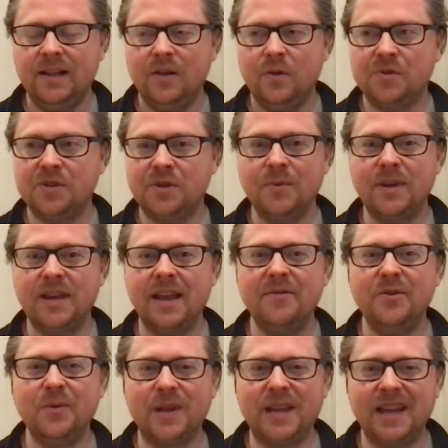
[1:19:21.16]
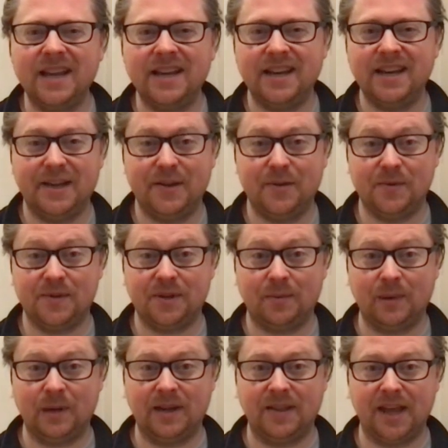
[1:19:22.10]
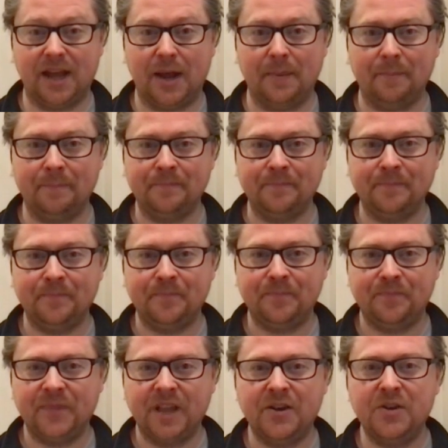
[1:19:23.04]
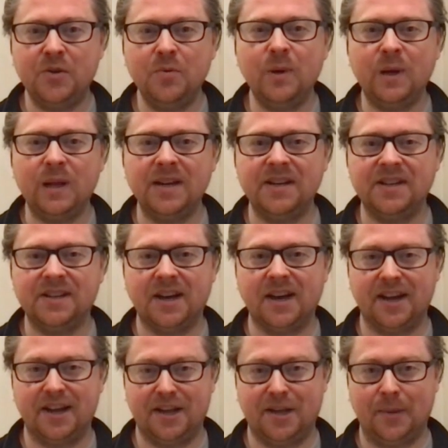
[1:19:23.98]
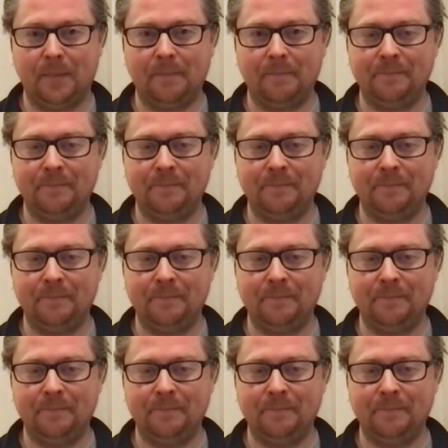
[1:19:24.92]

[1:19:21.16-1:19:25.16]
or someone gave you a kidney, or something like that, and you were going to die